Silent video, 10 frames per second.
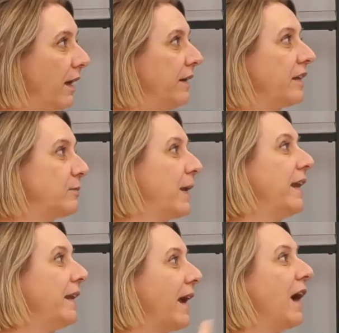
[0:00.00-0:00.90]

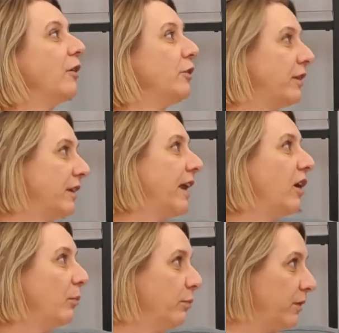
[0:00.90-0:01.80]
explaining how you can
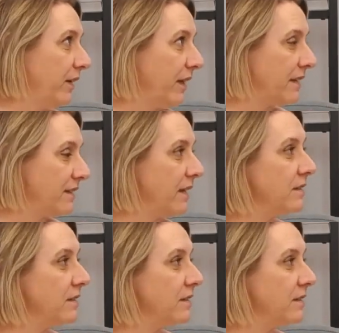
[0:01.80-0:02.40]
help in that sense.